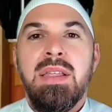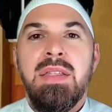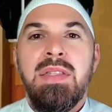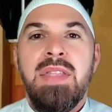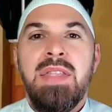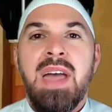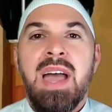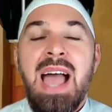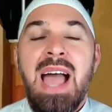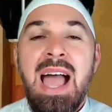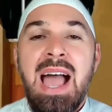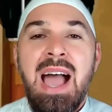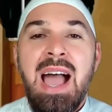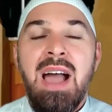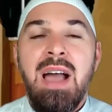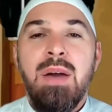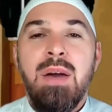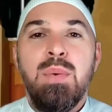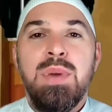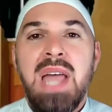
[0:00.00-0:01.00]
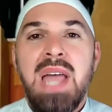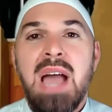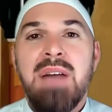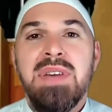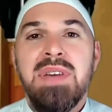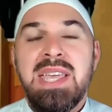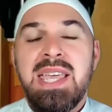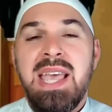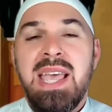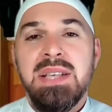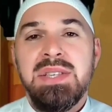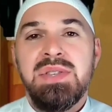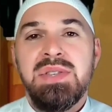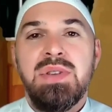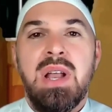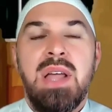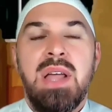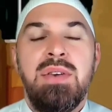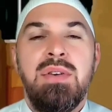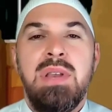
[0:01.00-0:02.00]
The ha would have a
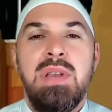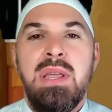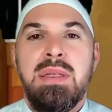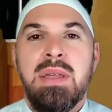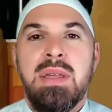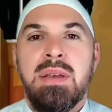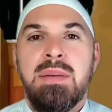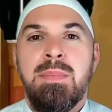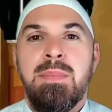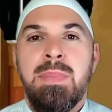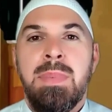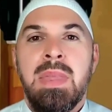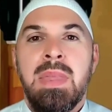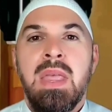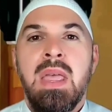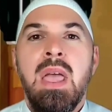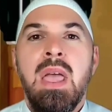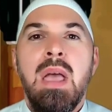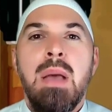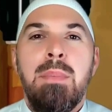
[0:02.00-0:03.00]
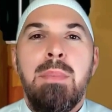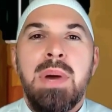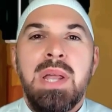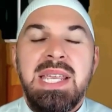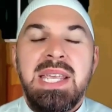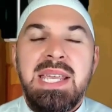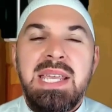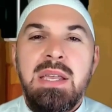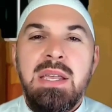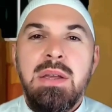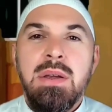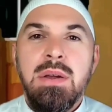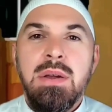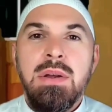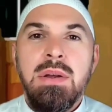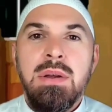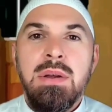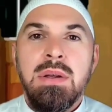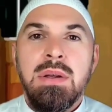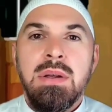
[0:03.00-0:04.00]
kasra underneath it. But
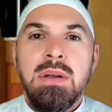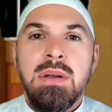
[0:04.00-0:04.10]
here,